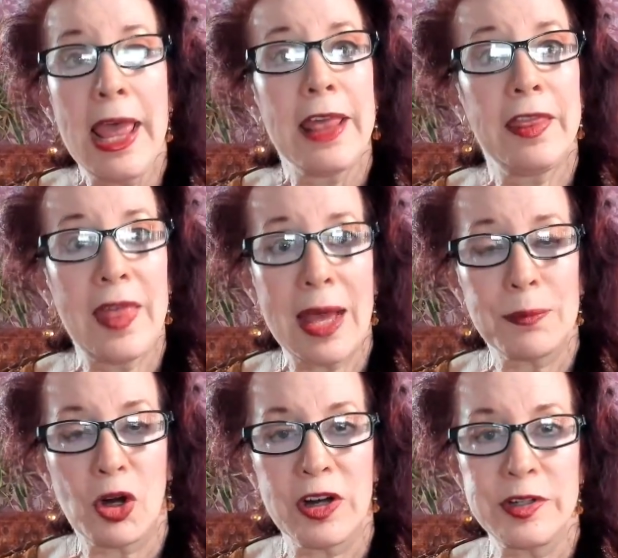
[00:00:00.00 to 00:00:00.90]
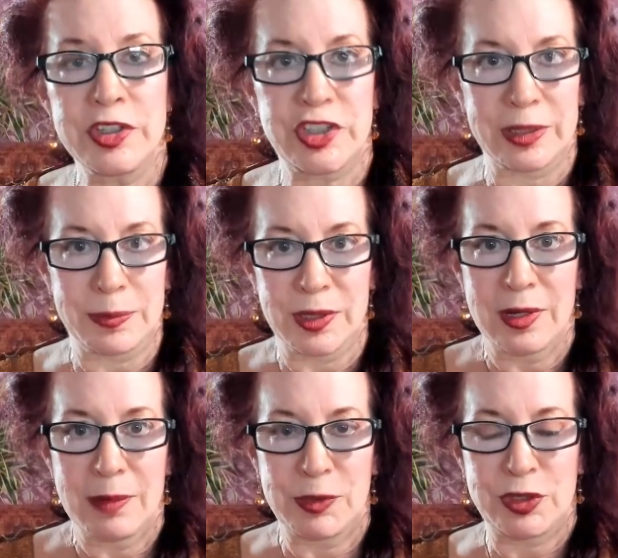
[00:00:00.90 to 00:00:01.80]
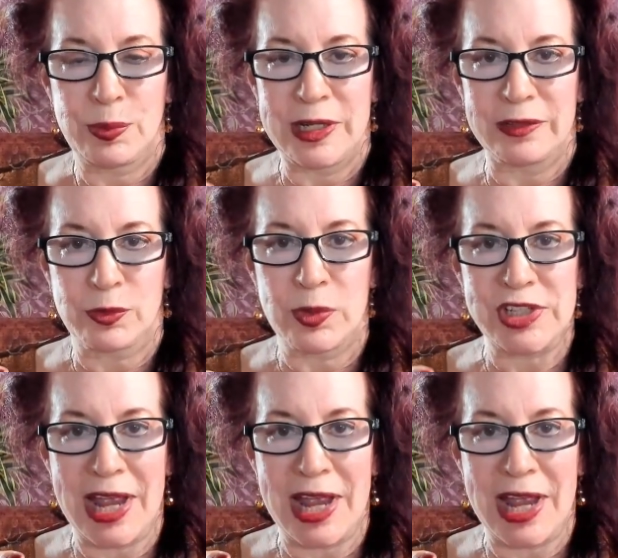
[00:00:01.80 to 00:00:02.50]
that partnership between, of course,